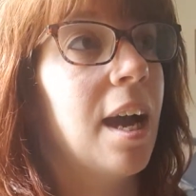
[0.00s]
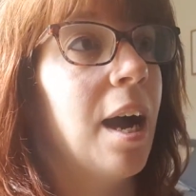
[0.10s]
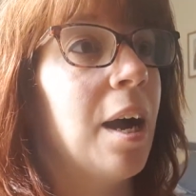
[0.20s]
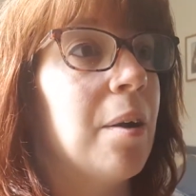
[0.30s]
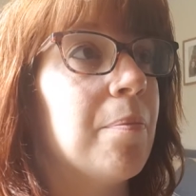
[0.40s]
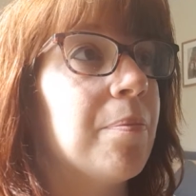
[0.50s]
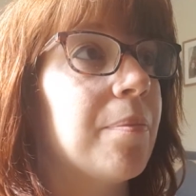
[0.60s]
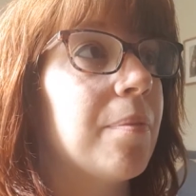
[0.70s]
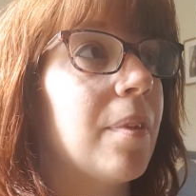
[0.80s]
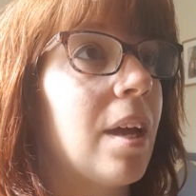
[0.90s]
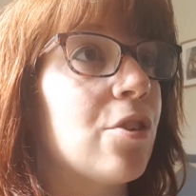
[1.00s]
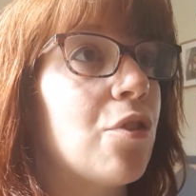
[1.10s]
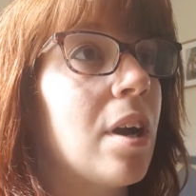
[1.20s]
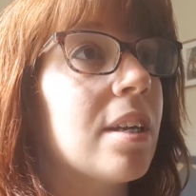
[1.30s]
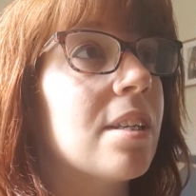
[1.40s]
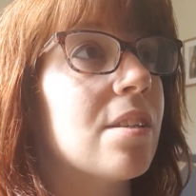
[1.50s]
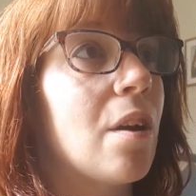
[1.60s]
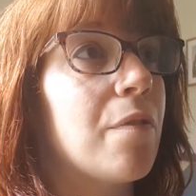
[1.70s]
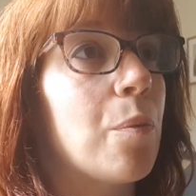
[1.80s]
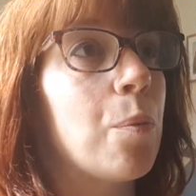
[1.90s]
and trying to
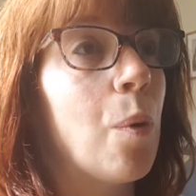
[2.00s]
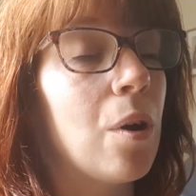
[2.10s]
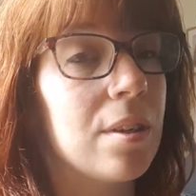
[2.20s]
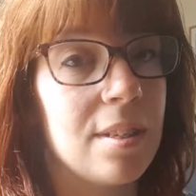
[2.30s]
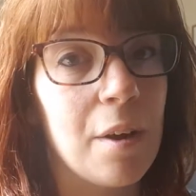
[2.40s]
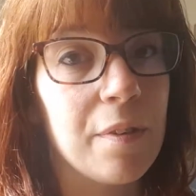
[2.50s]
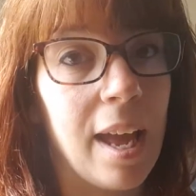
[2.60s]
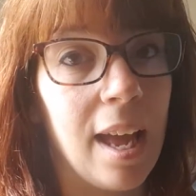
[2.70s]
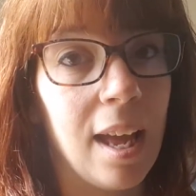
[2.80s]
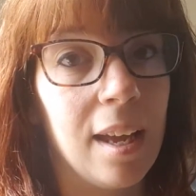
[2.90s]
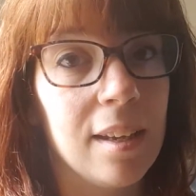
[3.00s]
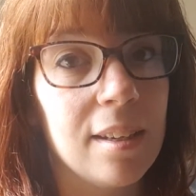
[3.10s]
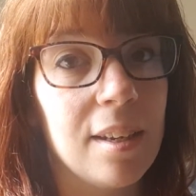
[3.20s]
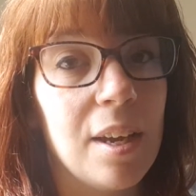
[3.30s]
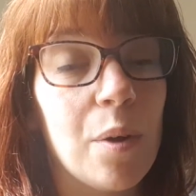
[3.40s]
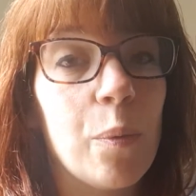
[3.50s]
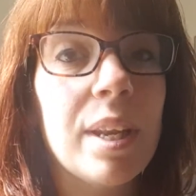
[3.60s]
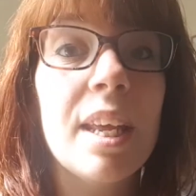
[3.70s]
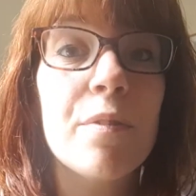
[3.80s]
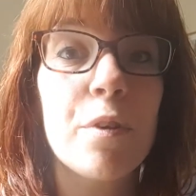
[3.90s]
decipher what self-care we
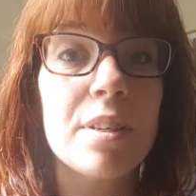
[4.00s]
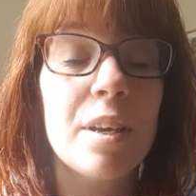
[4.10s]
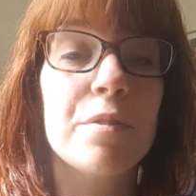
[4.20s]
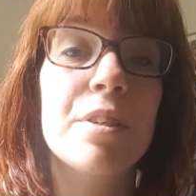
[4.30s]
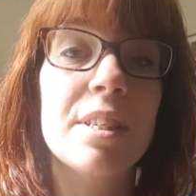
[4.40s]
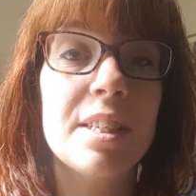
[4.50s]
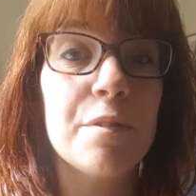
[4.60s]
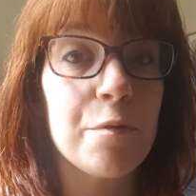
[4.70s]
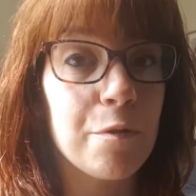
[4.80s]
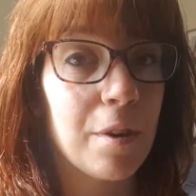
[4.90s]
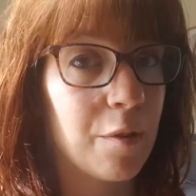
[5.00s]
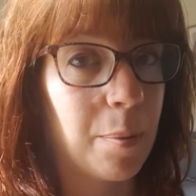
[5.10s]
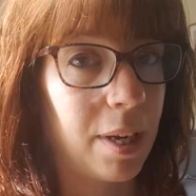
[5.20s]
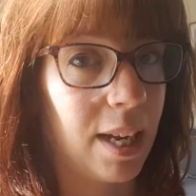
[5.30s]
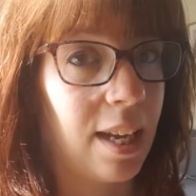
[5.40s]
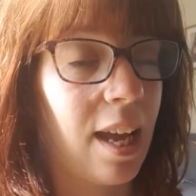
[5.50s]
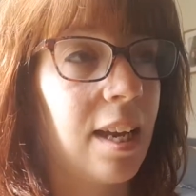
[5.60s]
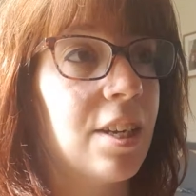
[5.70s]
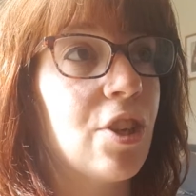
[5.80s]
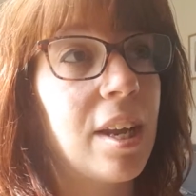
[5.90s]
need for ourselves, because it's different for everybody and
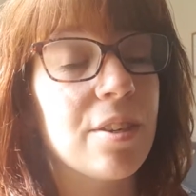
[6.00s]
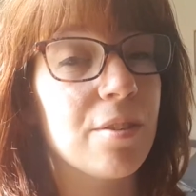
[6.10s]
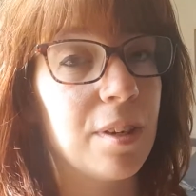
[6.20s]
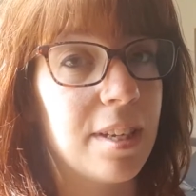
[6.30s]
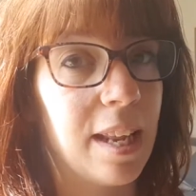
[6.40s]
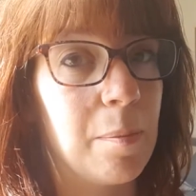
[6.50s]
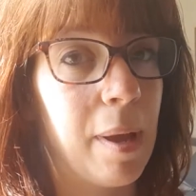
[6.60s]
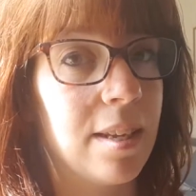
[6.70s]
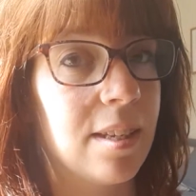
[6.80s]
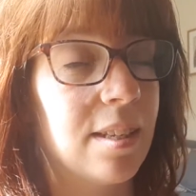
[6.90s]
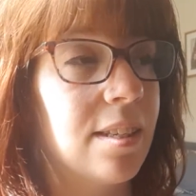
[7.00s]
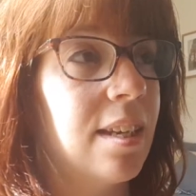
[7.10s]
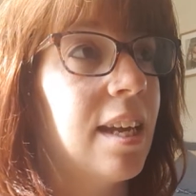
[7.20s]
it changes on a daily basis.